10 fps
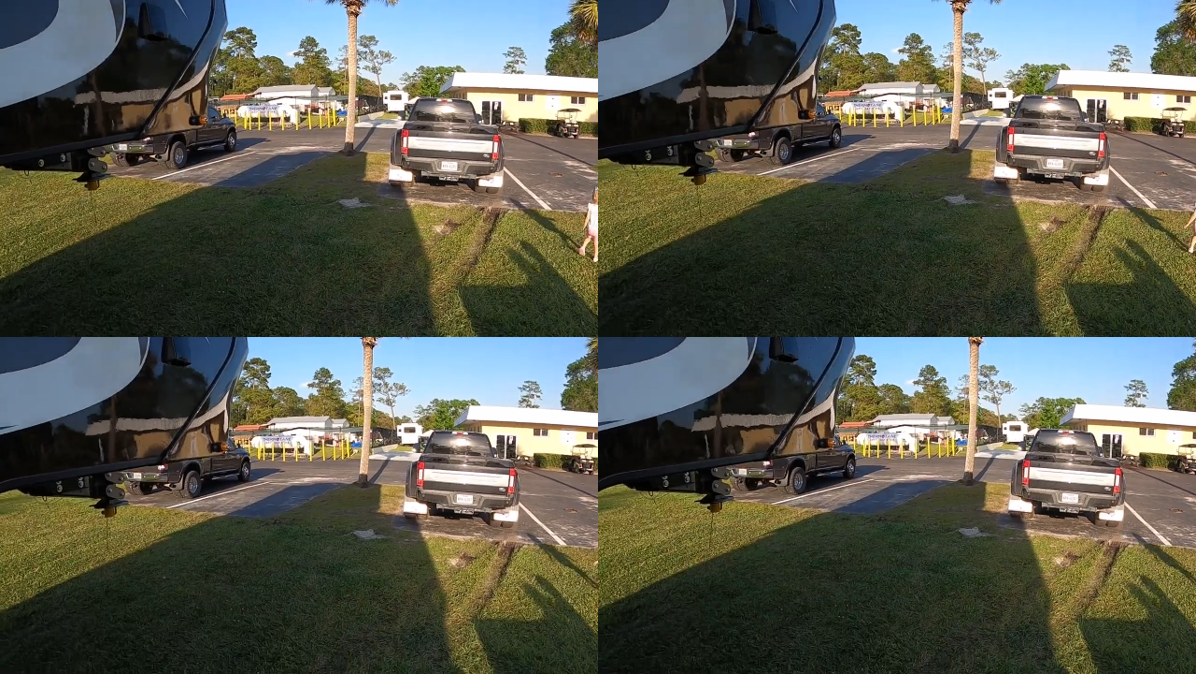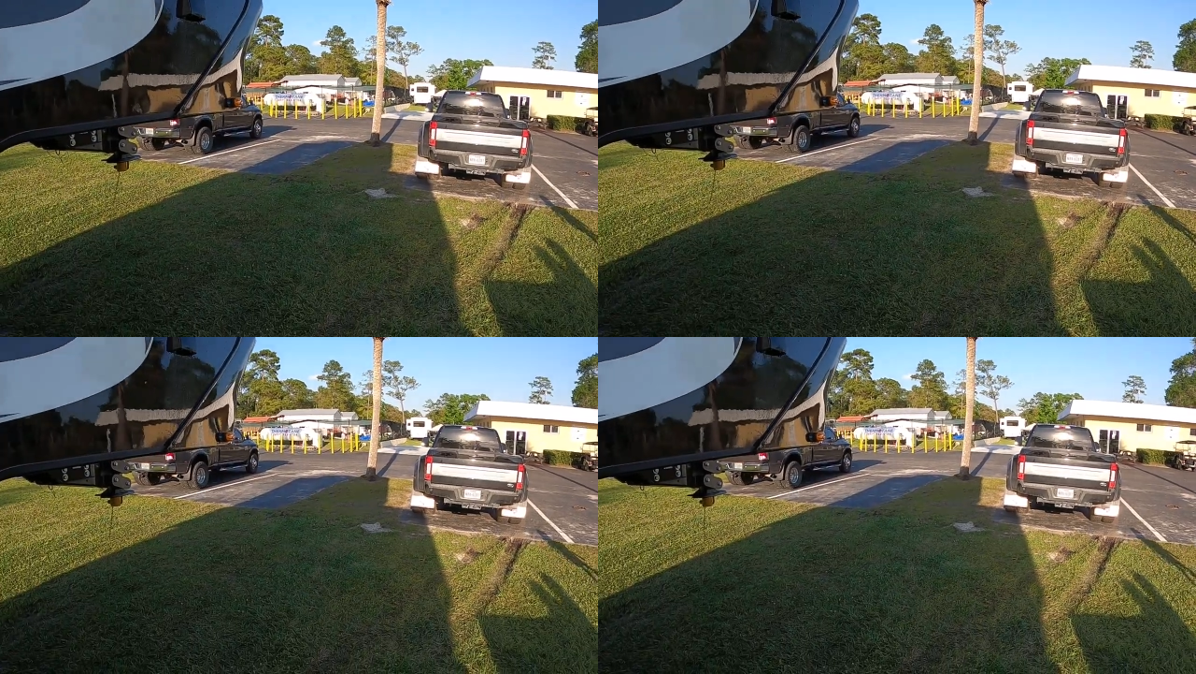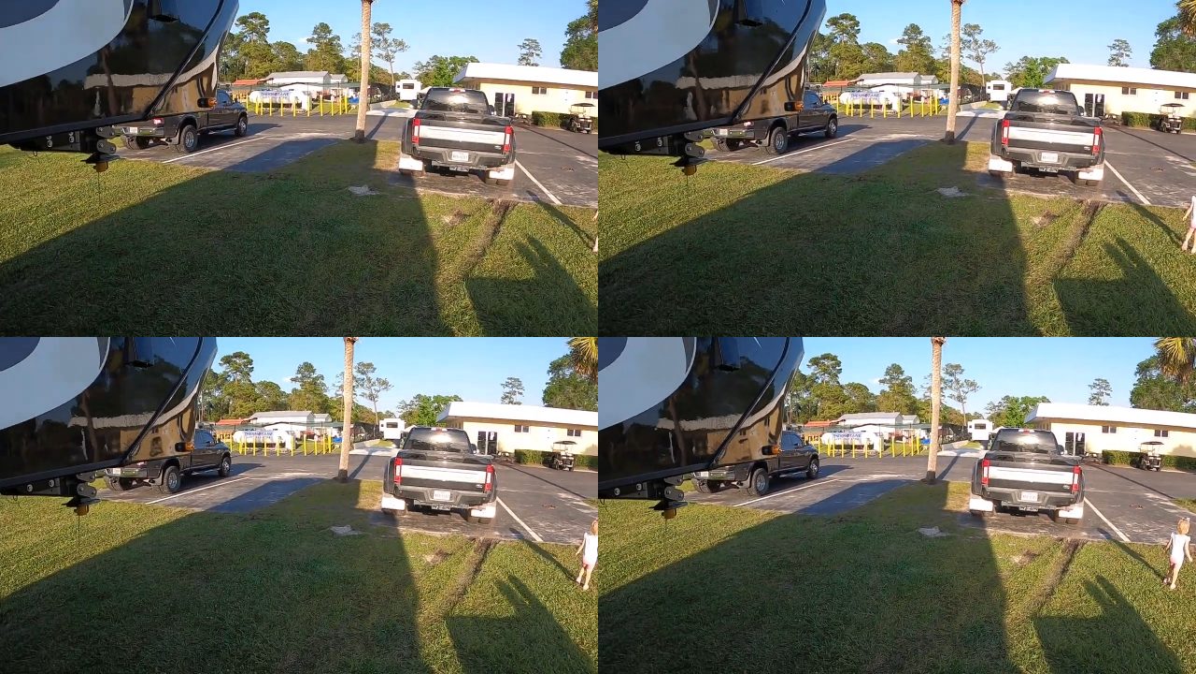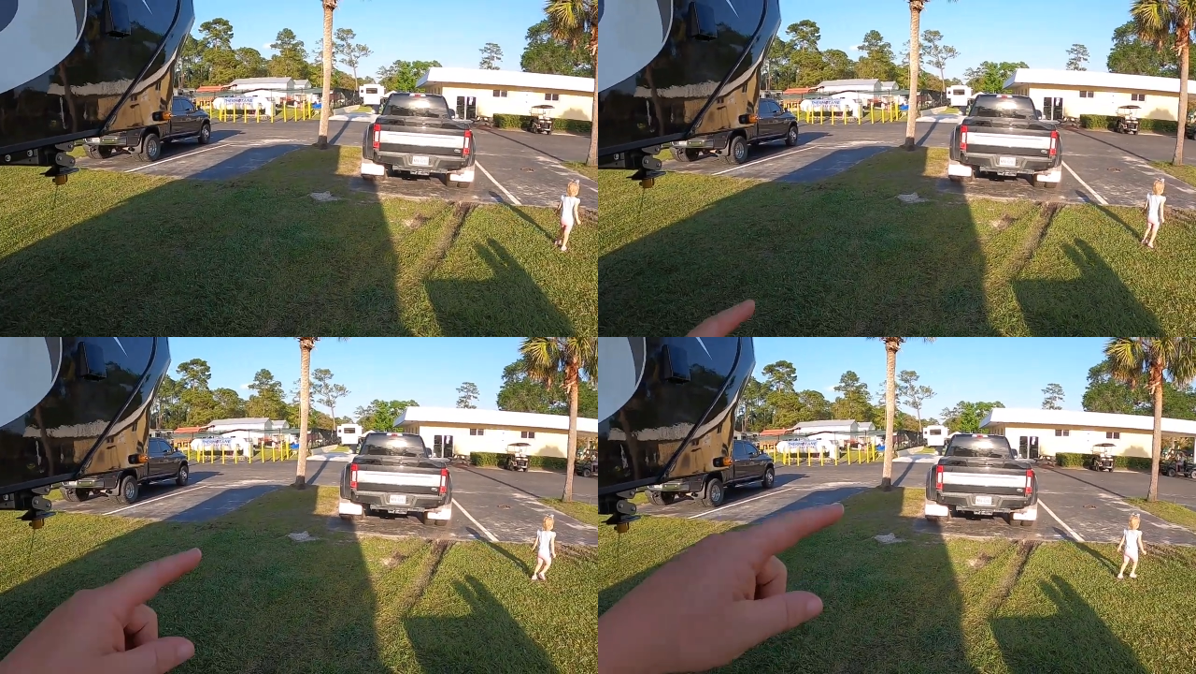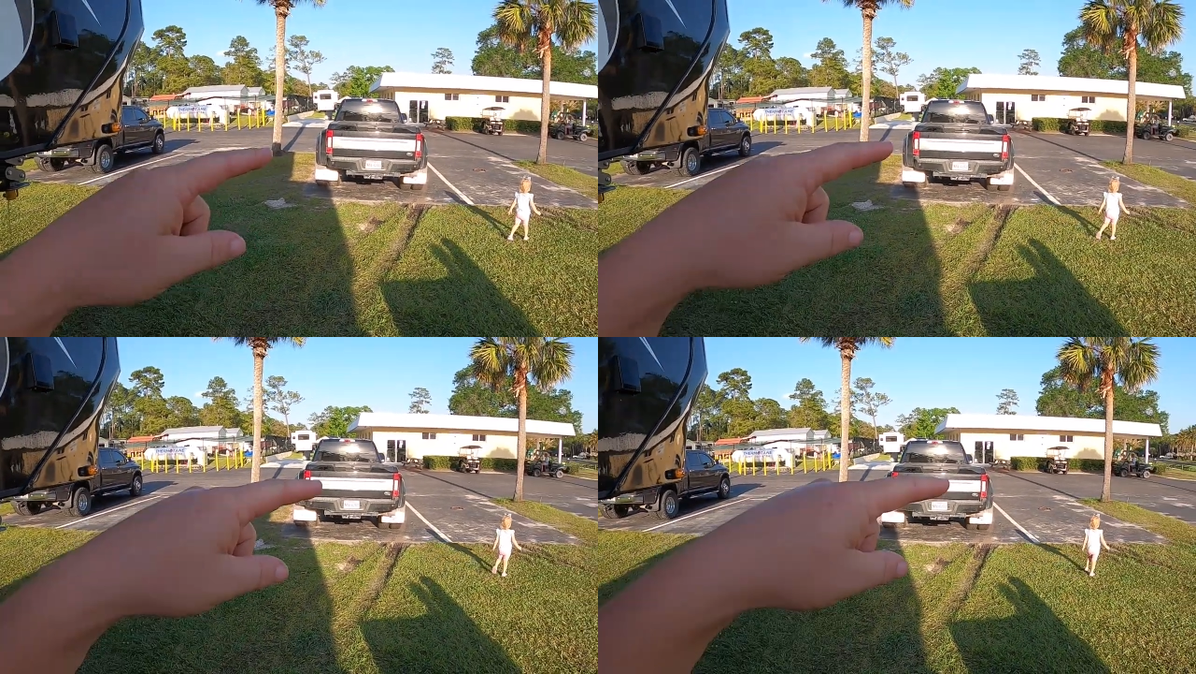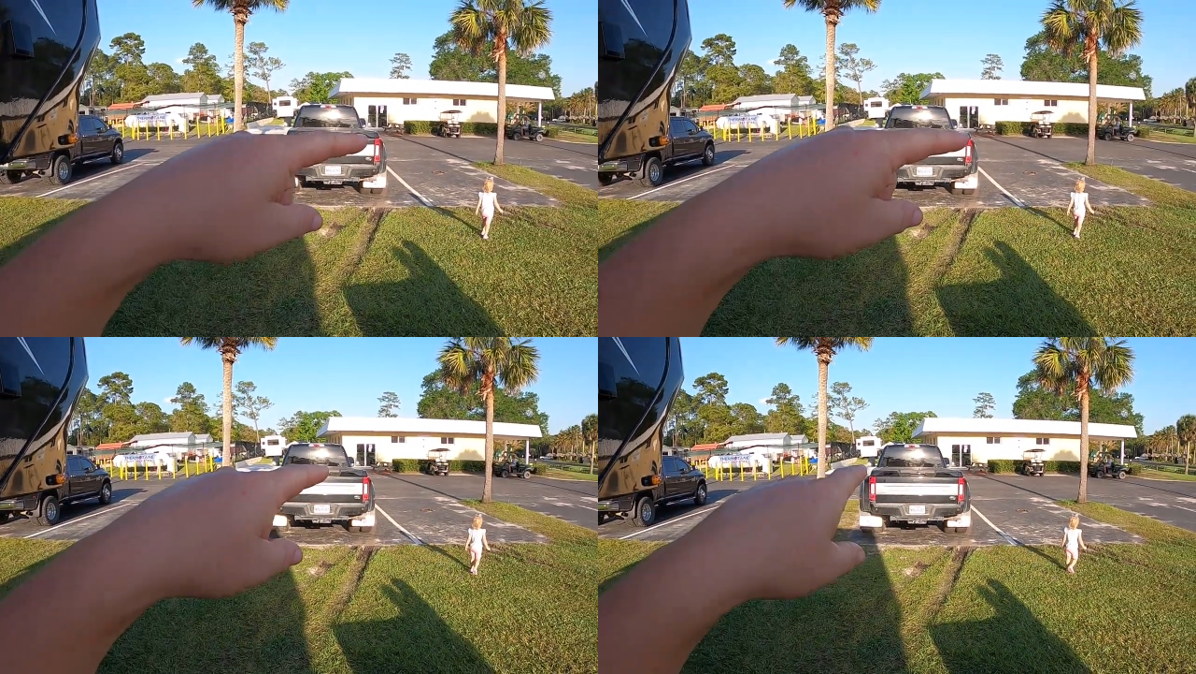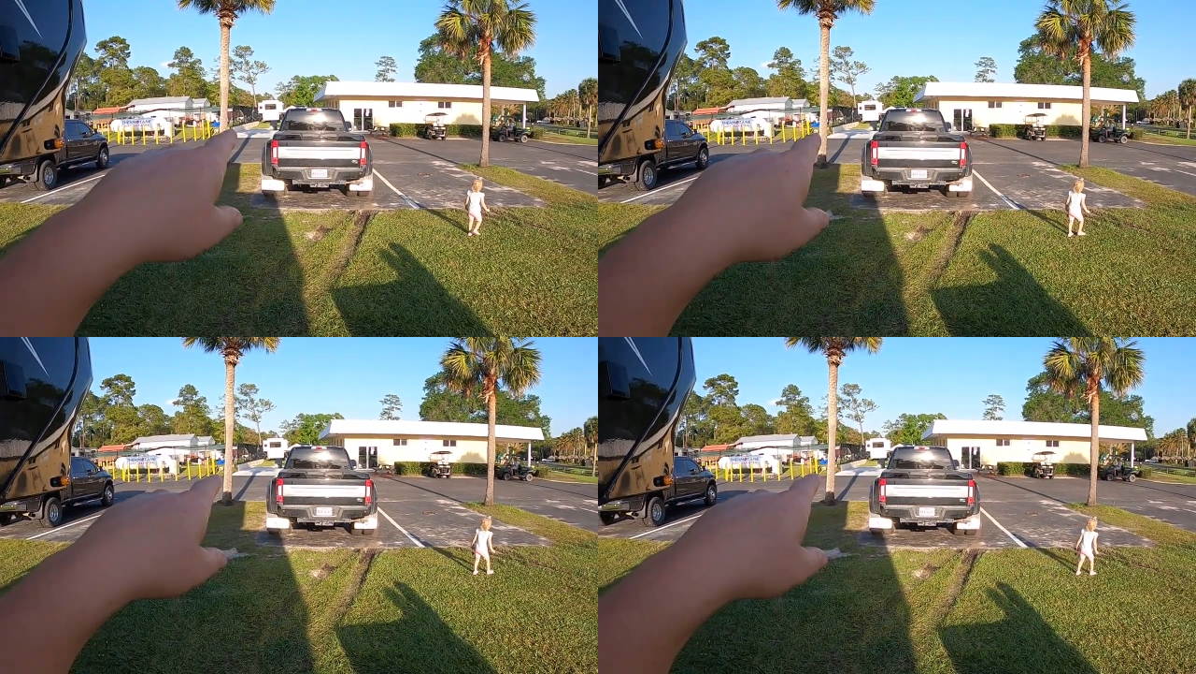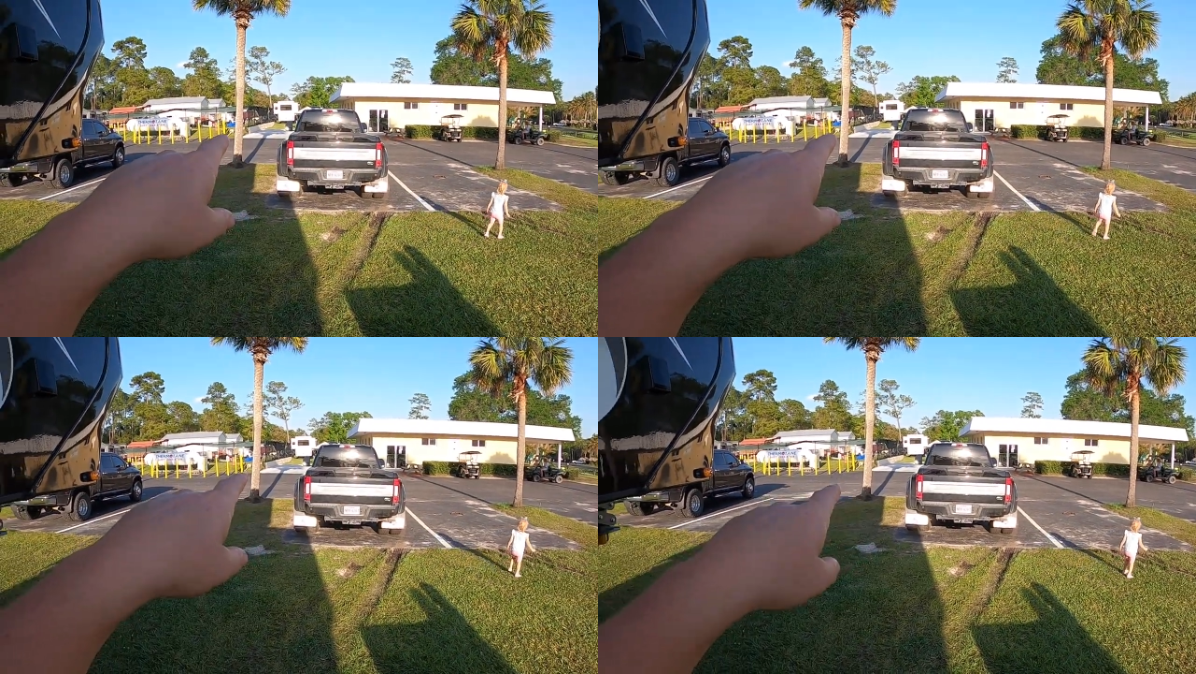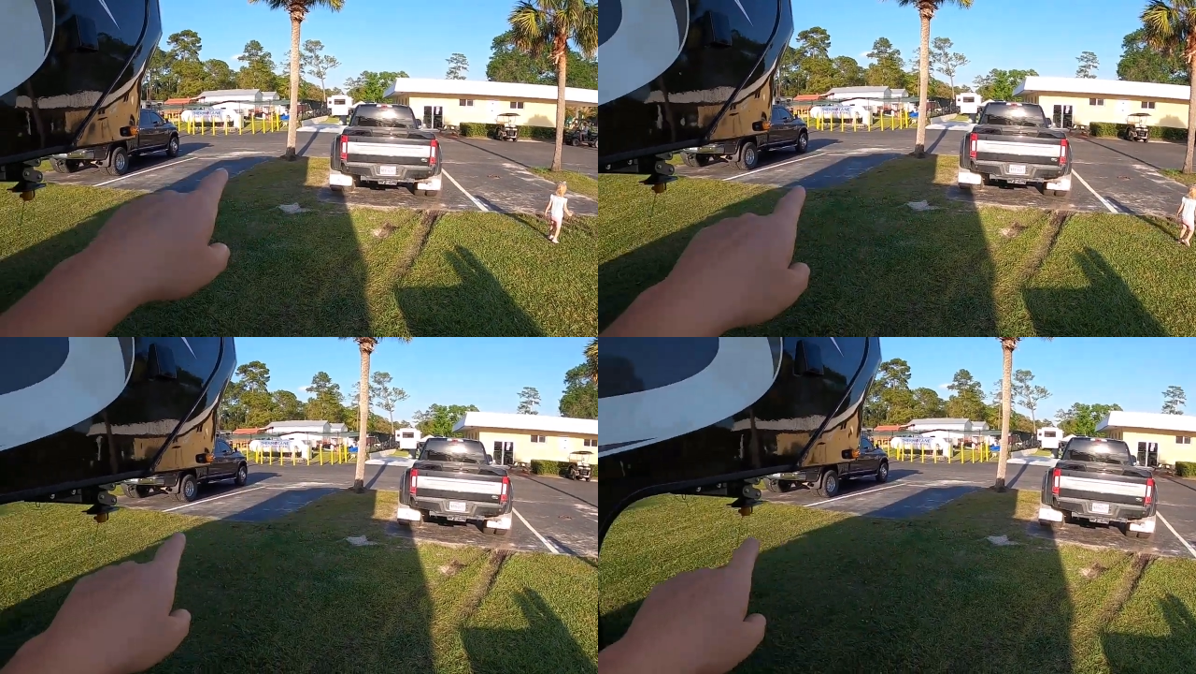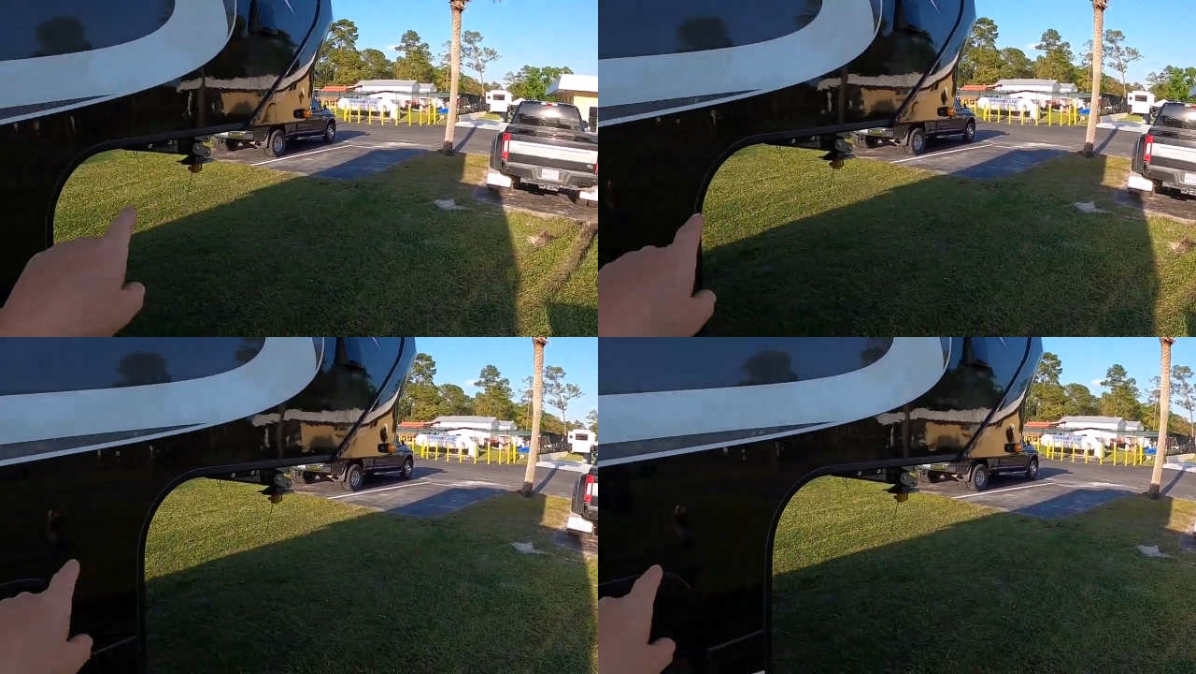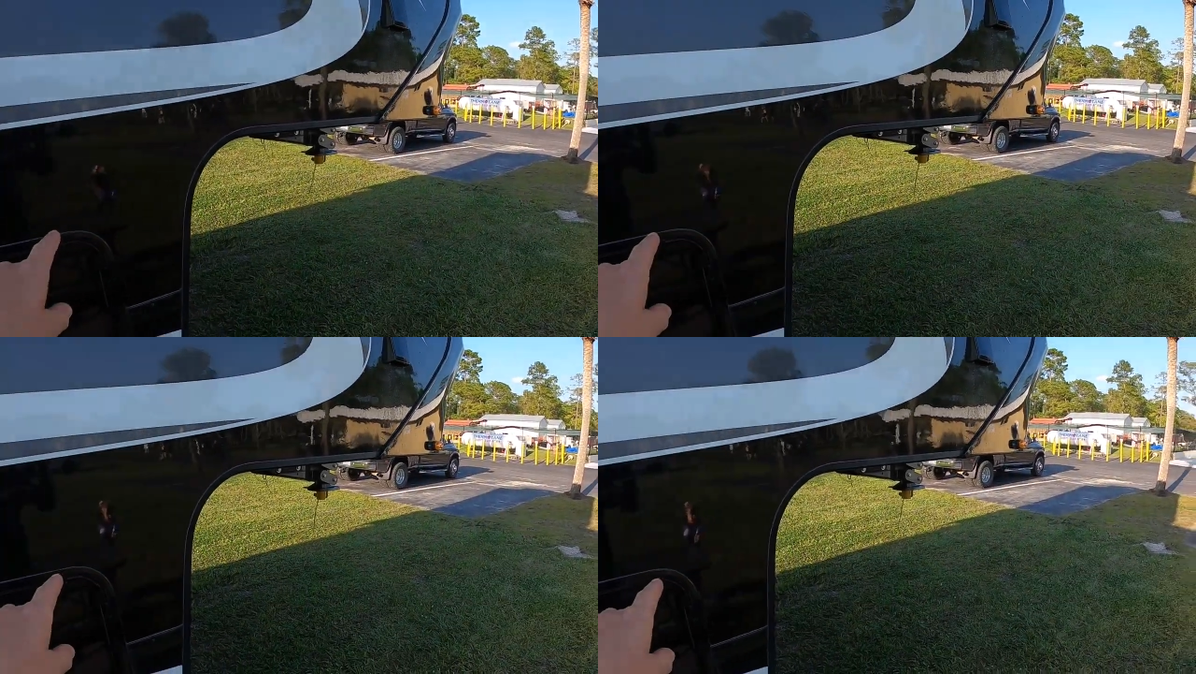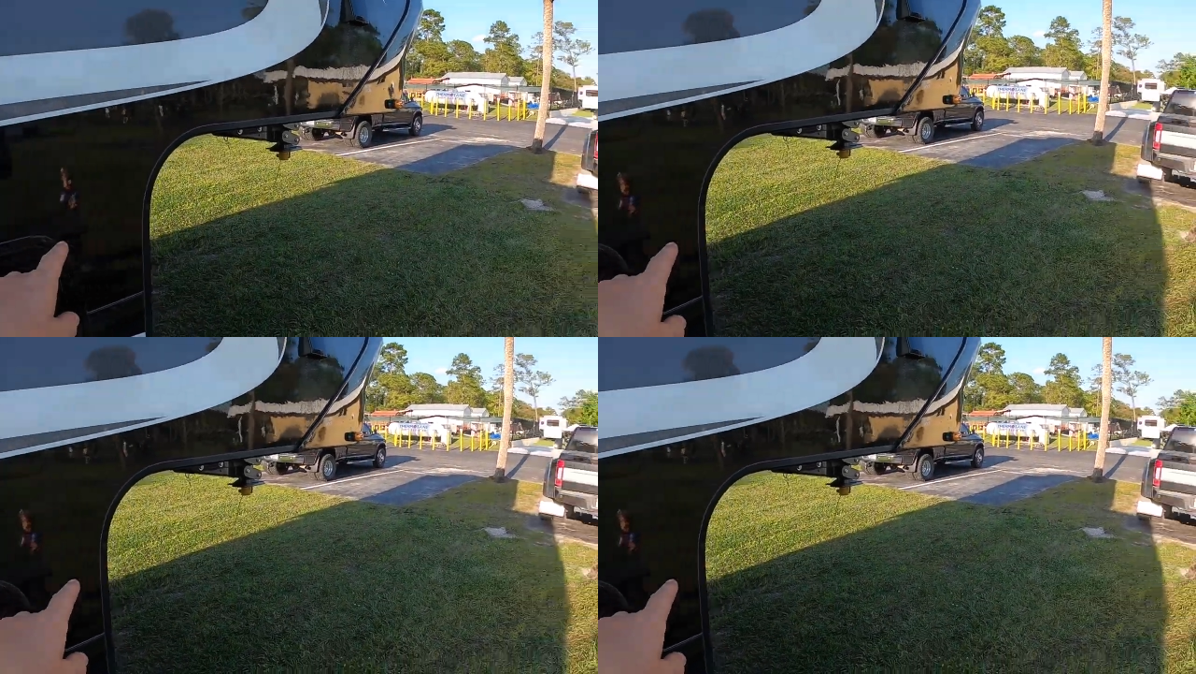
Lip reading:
No face is visible, so there are no lips to read.